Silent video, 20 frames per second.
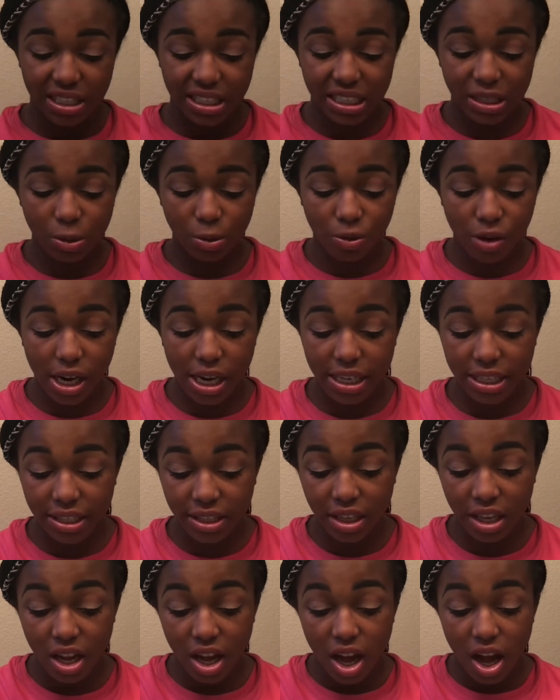D1,
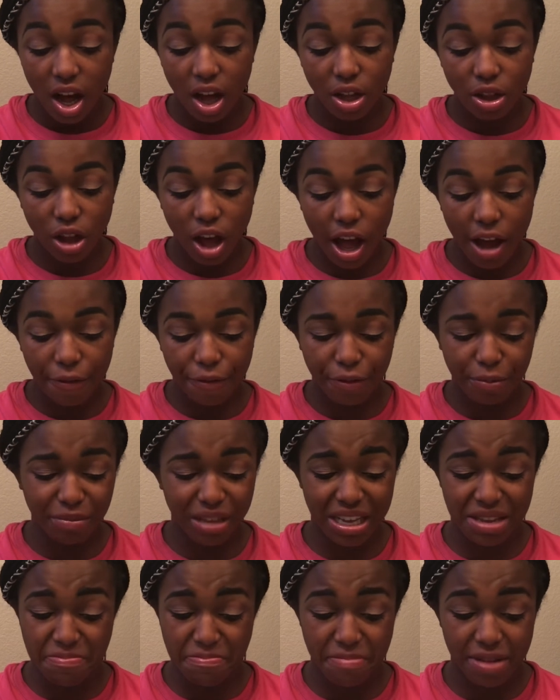a lot from
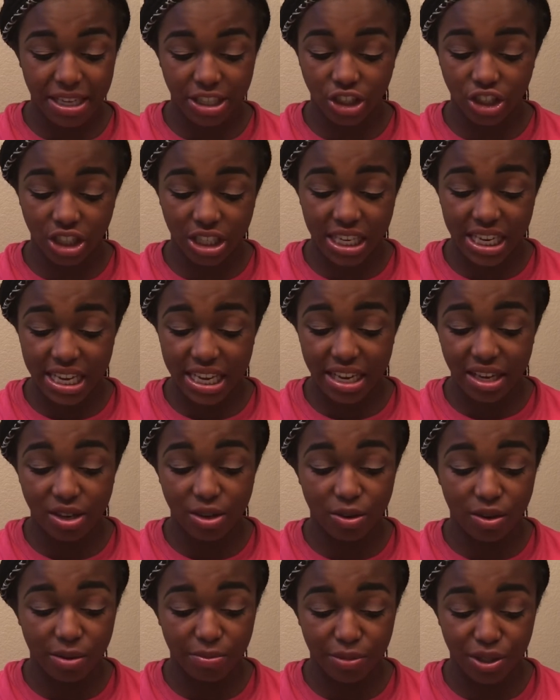like Michigan
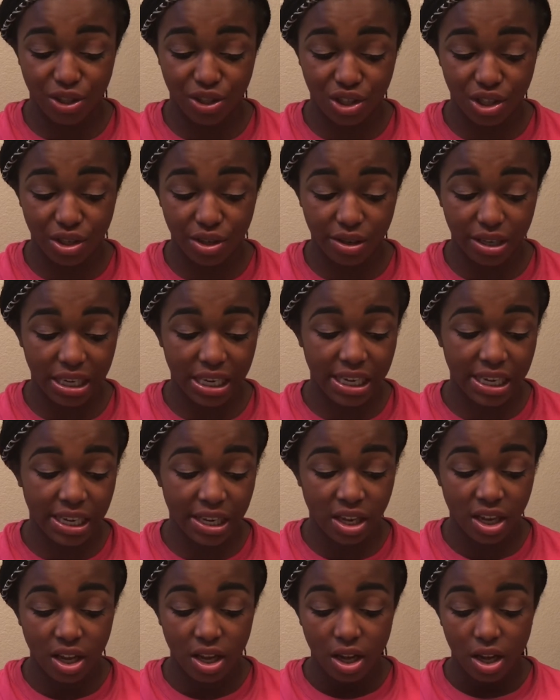or Missouri.
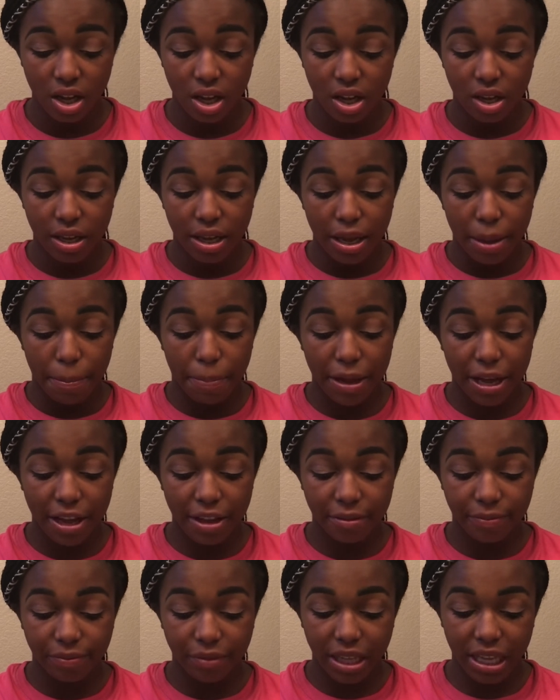
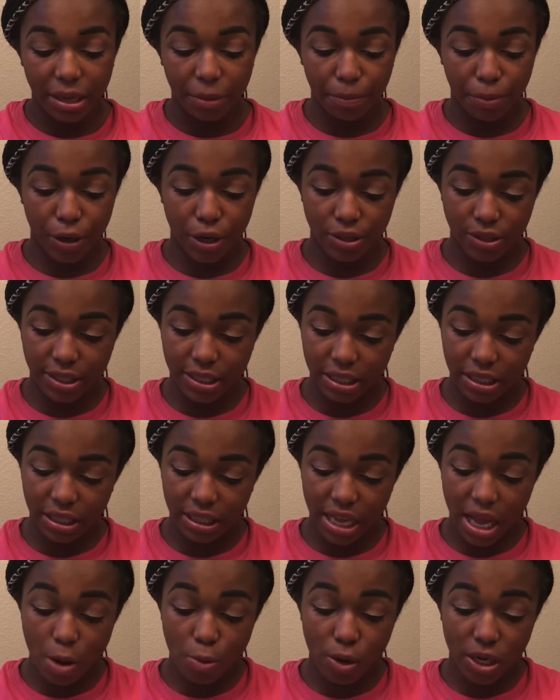But like personally,
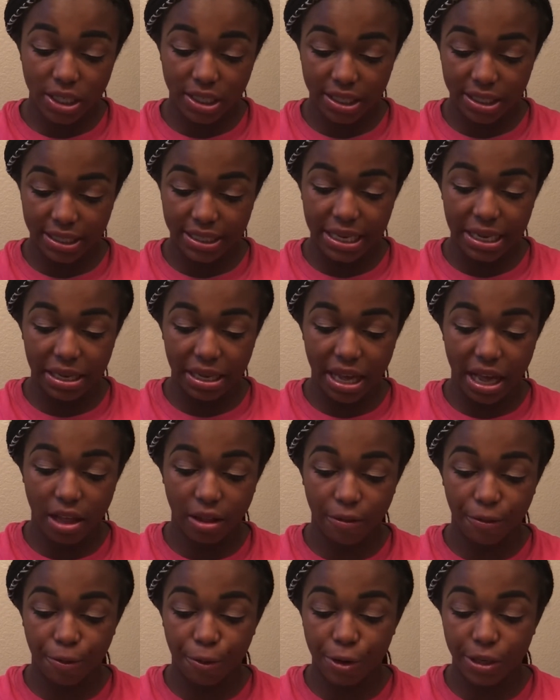I wanted to stay in
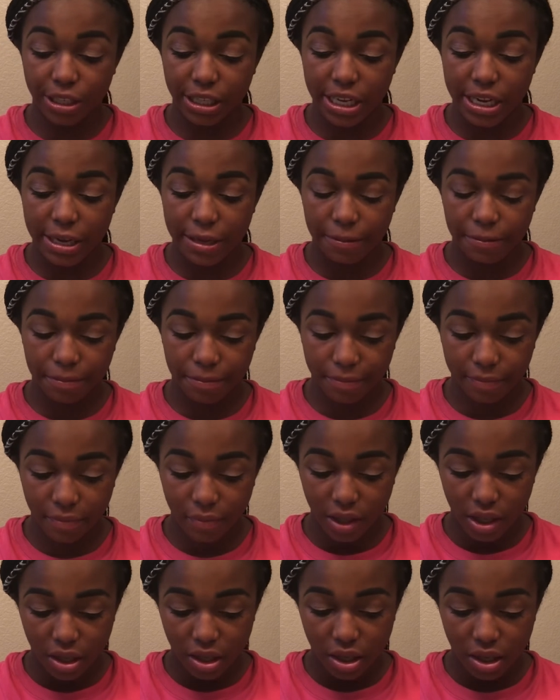California.
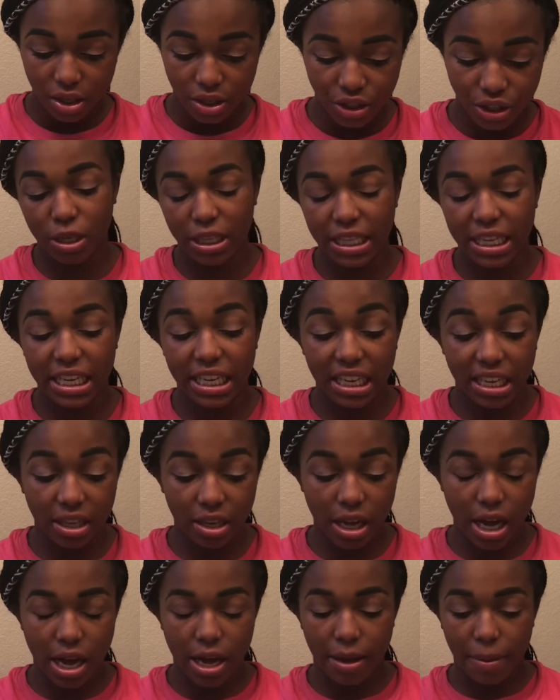When they
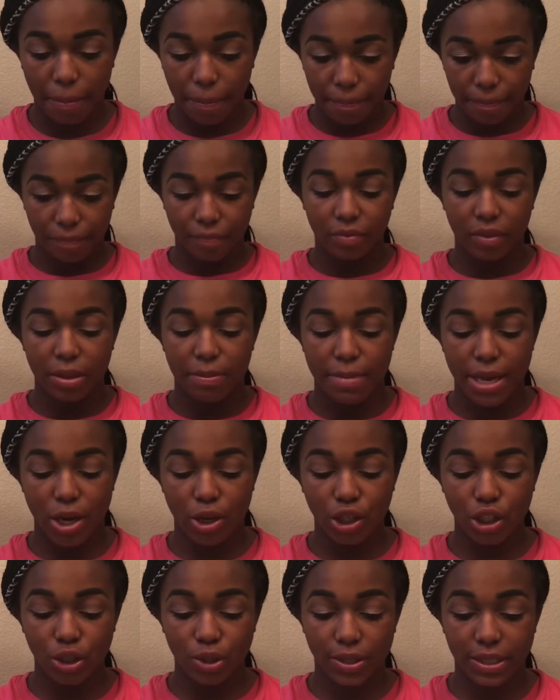
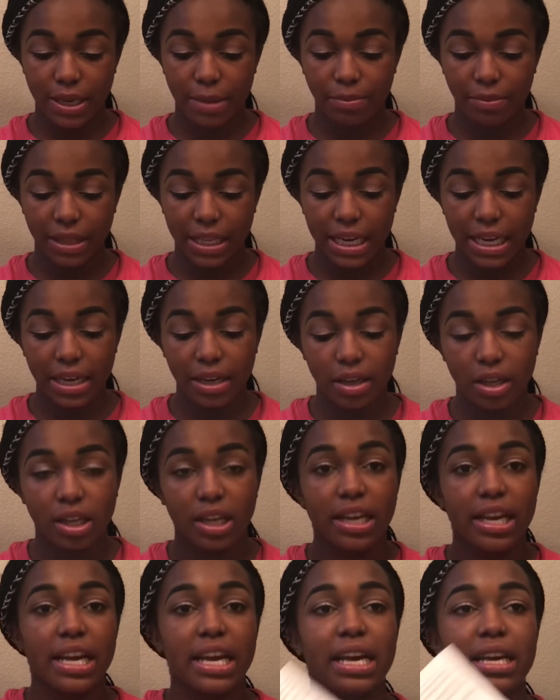mail you something,
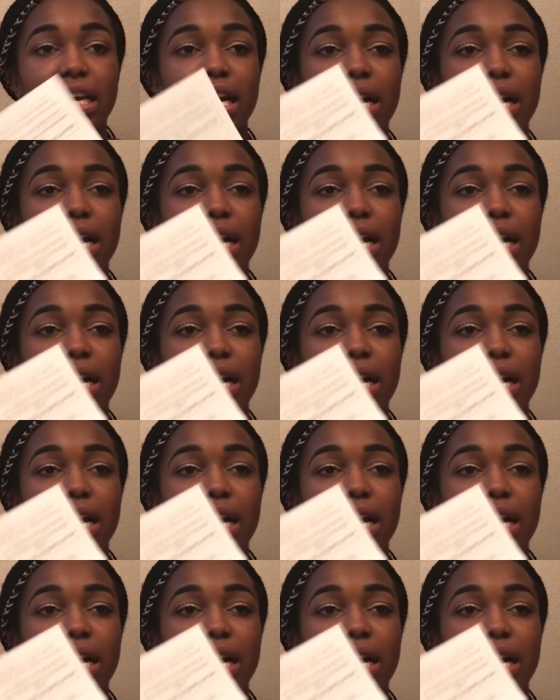it